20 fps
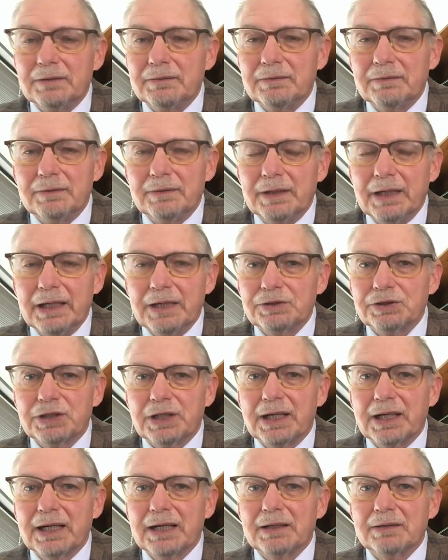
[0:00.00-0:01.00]
nails
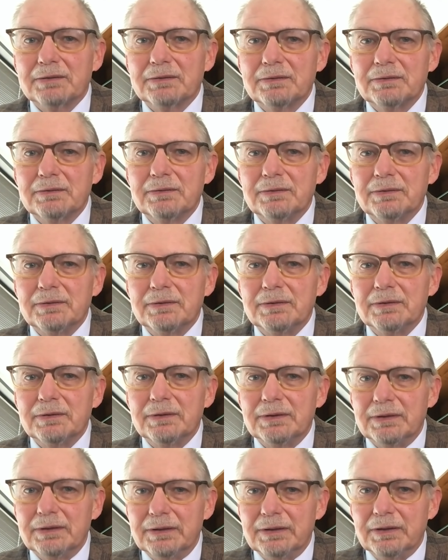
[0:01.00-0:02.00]
down
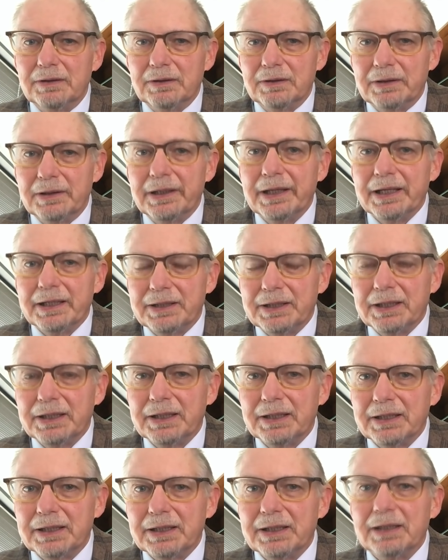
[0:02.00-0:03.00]
the
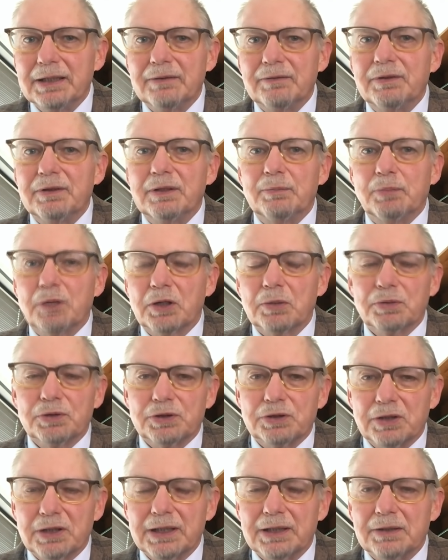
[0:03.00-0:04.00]
identity of the
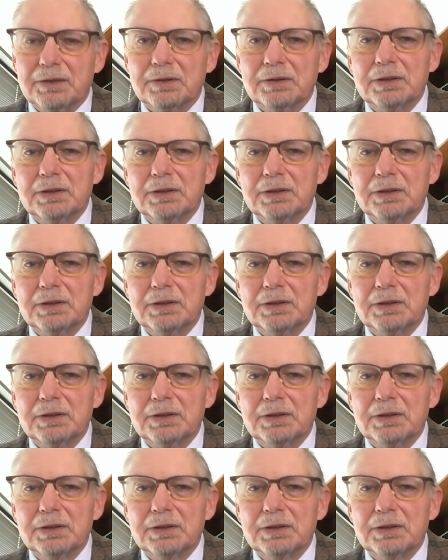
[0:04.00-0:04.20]
perpetrator.